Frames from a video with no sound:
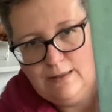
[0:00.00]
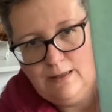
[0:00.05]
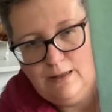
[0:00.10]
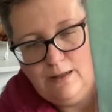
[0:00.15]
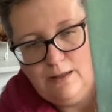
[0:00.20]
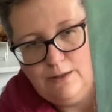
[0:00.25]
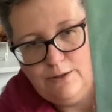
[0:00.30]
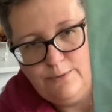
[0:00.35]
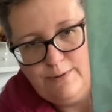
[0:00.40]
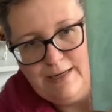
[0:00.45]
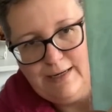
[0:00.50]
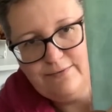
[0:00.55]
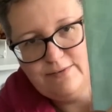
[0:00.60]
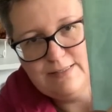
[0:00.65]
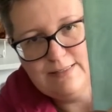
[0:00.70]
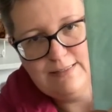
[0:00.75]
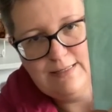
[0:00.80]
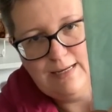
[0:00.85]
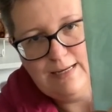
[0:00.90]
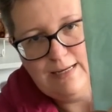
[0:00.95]
Although I have to
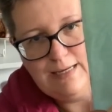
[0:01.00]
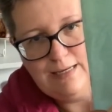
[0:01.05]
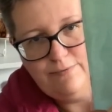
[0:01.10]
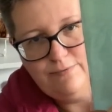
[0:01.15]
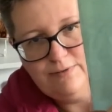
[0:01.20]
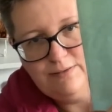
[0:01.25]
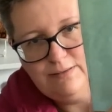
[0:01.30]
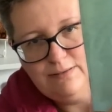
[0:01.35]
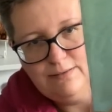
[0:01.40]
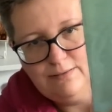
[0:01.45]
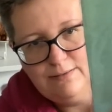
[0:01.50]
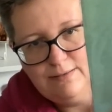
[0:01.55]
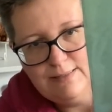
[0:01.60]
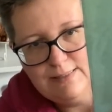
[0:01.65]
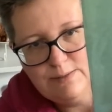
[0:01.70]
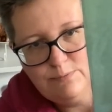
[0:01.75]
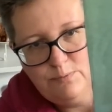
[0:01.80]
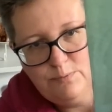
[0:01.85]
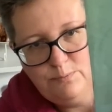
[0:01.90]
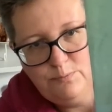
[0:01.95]
say even
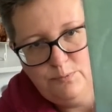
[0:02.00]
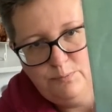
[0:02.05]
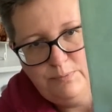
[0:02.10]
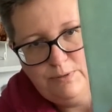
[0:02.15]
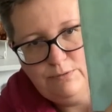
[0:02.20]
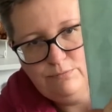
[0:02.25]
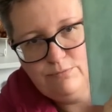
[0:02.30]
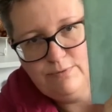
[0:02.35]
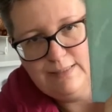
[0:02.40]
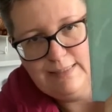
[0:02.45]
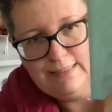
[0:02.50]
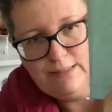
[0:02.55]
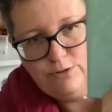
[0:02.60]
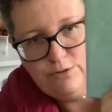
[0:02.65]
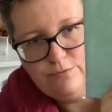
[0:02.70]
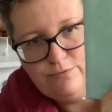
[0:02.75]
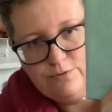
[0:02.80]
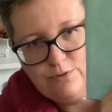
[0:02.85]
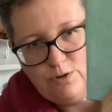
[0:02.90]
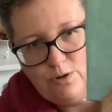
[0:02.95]
this one would be really good
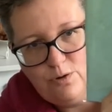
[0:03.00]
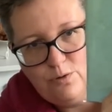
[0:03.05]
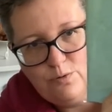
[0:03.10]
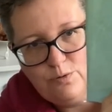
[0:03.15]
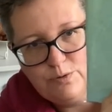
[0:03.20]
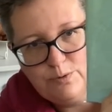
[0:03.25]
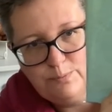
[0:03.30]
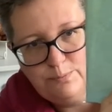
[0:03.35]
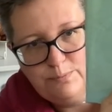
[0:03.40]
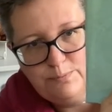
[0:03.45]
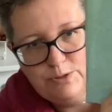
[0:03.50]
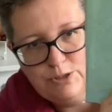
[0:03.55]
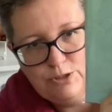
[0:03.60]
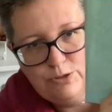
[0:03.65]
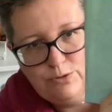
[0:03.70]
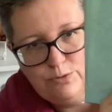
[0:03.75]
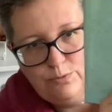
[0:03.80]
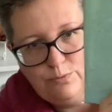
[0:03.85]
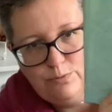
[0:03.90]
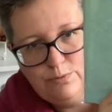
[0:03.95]
for autumn
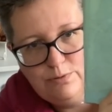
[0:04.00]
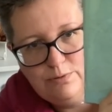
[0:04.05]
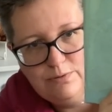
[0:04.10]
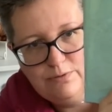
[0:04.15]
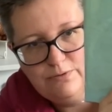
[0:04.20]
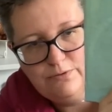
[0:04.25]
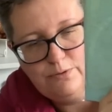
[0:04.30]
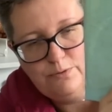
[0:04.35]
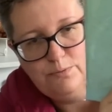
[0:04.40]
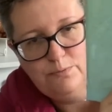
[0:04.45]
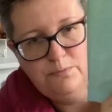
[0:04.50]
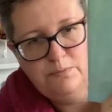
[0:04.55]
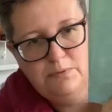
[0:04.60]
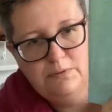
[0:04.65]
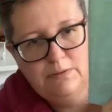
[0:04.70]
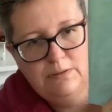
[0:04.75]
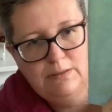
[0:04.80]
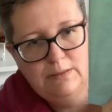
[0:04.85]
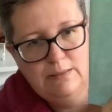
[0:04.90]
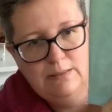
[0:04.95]
too. So
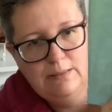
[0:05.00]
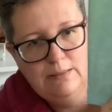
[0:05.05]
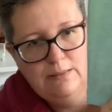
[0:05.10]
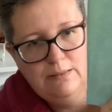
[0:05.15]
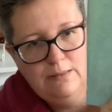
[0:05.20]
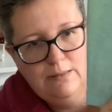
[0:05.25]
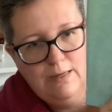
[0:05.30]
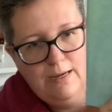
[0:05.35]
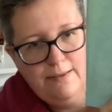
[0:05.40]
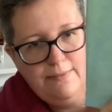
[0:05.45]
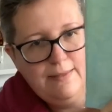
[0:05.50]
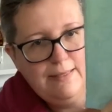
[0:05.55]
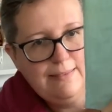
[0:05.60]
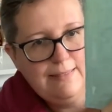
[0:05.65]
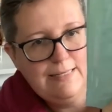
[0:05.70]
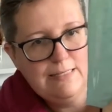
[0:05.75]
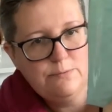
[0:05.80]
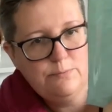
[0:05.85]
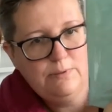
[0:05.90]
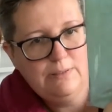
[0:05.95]
I think
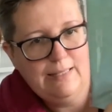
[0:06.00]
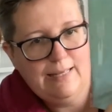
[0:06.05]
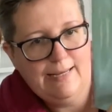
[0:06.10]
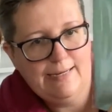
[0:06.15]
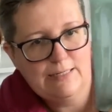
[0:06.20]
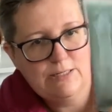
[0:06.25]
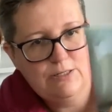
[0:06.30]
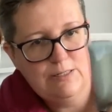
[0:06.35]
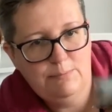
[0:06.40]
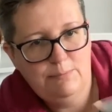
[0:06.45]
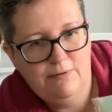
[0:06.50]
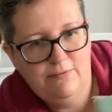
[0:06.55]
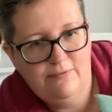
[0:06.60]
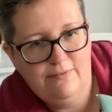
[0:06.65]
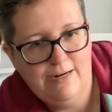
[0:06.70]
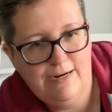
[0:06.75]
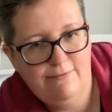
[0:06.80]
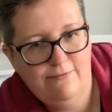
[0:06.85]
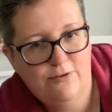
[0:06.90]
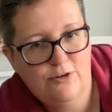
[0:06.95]
these will actually be
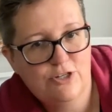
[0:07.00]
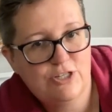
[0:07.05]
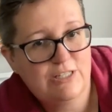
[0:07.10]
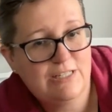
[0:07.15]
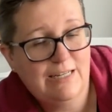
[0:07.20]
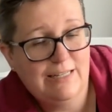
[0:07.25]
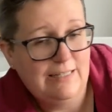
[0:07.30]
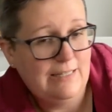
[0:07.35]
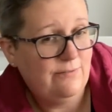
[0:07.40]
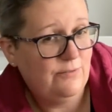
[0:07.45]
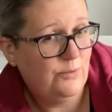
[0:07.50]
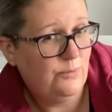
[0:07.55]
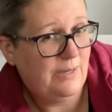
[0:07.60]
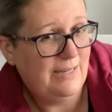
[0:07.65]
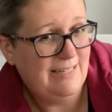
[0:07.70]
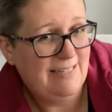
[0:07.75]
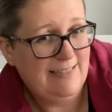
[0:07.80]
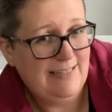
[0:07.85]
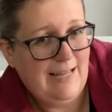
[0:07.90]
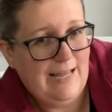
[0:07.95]
very versatile, even though I
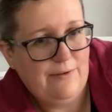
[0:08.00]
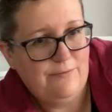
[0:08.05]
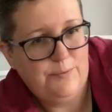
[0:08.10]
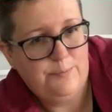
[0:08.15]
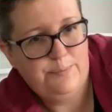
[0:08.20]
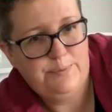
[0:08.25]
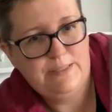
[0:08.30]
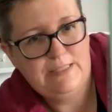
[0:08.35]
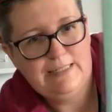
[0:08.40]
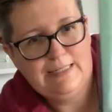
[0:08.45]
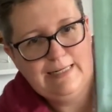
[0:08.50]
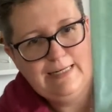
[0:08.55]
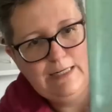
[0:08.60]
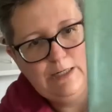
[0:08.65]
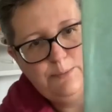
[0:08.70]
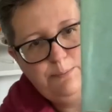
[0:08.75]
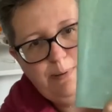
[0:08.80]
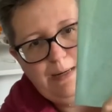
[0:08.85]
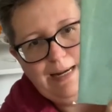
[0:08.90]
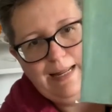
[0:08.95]
didn't have a particular
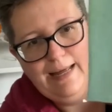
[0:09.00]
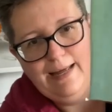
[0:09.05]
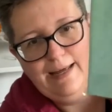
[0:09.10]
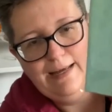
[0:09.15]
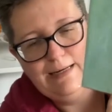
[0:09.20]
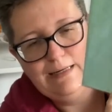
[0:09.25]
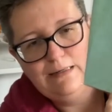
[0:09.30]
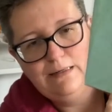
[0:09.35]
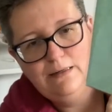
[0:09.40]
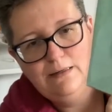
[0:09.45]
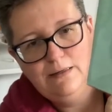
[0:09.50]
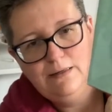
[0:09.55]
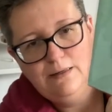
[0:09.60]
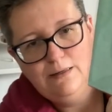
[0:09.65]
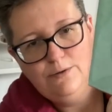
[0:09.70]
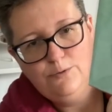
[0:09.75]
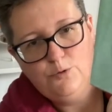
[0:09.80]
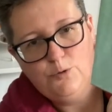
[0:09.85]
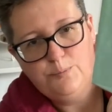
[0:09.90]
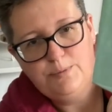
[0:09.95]
plan
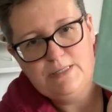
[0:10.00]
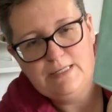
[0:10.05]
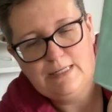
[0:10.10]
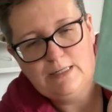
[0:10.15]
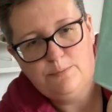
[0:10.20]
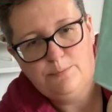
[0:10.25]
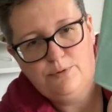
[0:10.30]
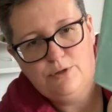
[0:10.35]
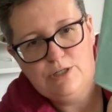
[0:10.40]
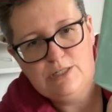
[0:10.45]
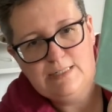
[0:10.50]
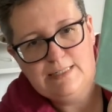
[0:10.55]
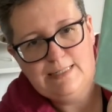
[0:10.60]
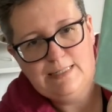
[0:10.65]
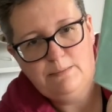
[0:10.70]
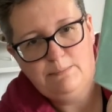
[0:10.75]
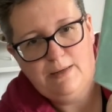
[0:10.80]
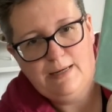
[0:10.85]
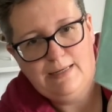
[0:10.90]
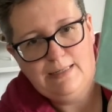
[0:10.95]
or a particular project in
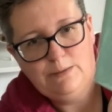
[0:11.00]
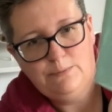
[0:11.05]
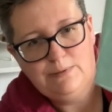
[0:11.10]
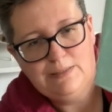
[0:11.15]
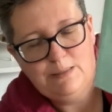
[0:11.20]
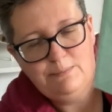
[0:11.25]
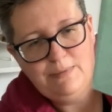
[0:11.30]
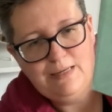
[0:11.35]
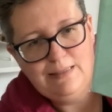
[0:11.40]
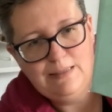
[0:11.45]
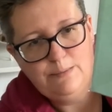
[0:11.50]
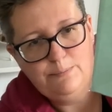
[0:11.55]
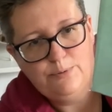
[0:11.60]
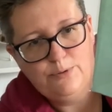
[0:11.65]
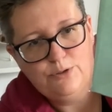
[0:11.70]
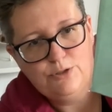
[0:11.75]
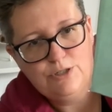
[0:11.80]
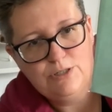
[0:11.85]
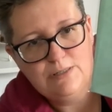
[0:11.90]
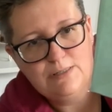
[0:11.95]
mind when I made the
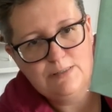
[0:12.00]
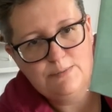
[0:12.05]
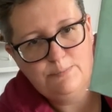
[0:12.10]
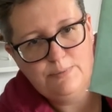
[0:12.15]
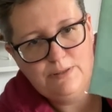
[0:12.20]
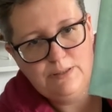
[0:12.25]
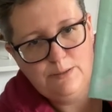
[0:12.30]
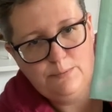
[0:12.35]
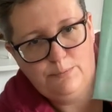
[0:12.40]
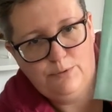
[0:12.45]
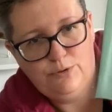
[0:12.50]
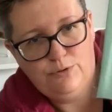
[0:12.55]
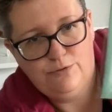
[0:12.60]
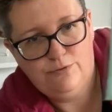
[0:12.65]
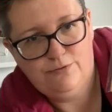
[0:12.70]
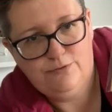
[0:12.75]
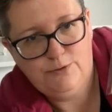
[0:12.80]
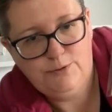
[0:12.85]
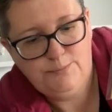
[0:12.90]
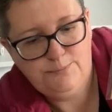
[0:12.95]
purchase, but they're
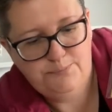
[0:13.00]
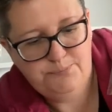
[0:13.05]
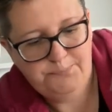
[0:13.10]
beautiful.